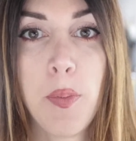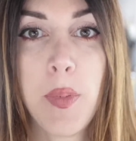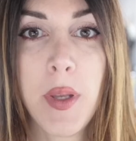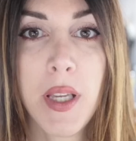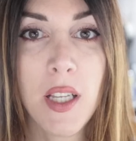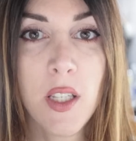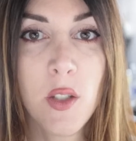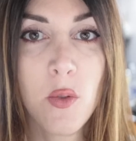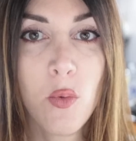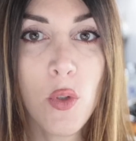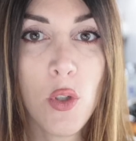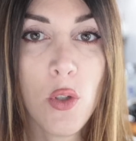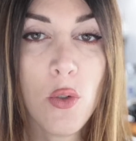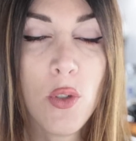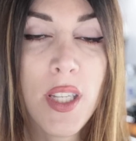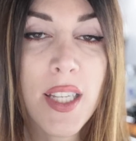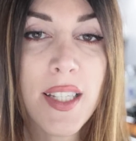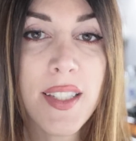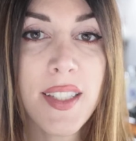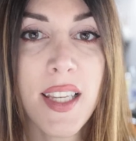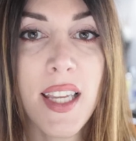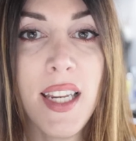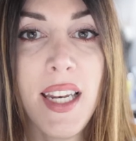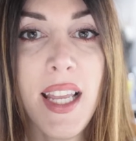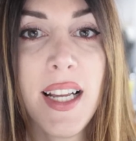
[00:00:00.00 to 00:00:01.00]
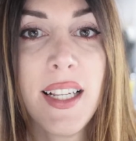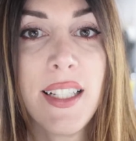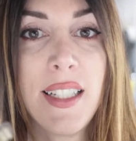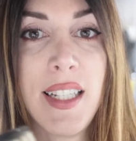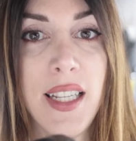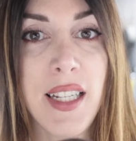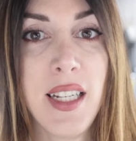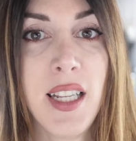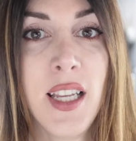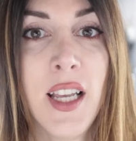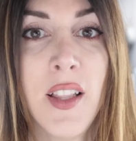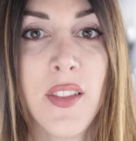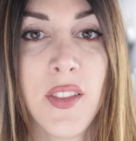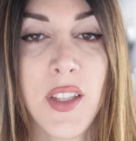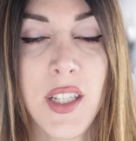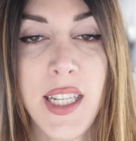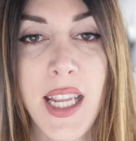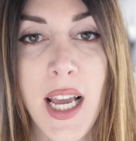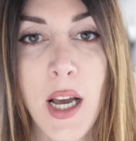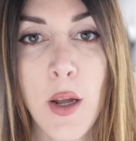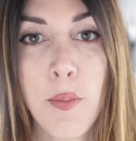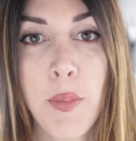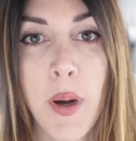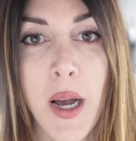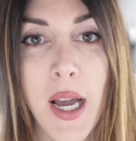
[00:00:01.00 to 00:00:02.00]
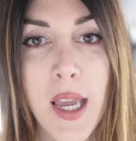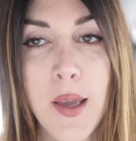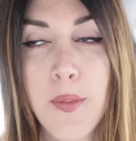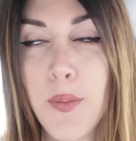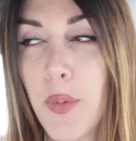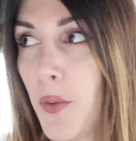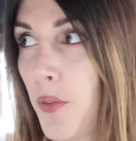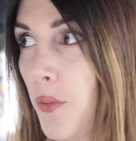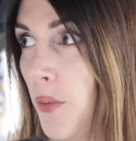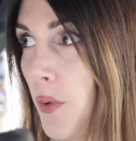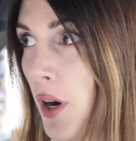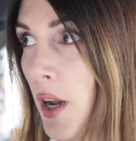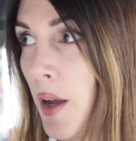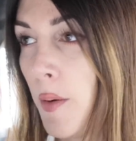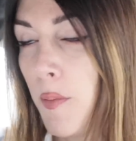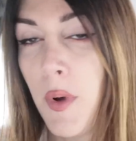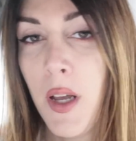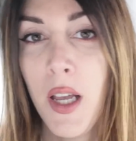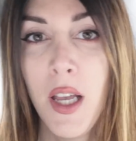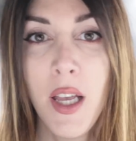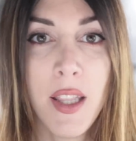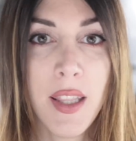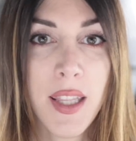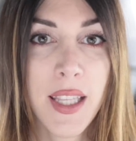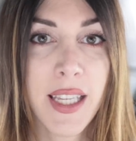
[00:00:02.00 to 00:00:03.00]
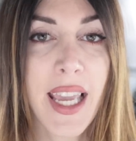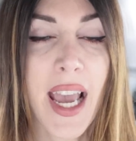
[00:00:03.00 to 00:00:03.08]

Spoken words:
because when you disconnected the downpipe from the